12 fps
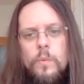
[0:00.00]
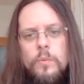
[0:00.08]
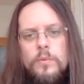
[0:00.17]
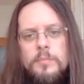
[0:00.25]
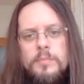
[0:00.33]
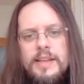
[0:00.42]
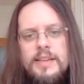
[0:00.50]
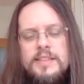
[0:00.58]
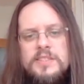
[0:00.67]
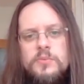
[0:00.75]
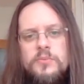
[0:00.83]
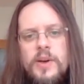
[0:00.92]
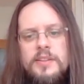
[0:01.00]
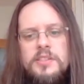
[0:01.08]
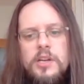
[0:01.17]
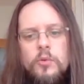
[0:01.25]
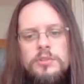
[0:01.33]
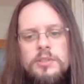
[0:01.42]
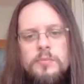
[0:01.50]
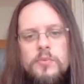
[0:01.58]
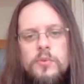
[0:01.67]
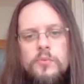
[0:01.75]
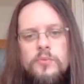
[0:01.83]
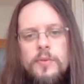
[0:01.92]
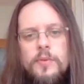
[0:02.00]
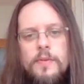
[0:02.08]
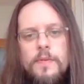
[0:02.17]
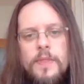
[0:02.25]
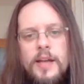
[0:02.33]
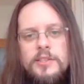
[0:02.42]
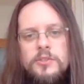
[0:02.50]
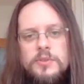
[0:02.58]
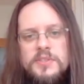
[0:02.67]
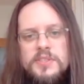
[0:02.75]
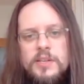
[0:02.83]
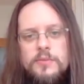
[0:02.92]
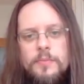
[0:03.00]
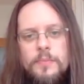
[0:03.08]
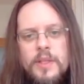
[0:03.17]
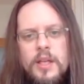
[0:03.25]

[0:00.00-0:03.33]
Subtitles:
black has to find the only move, knight to e7.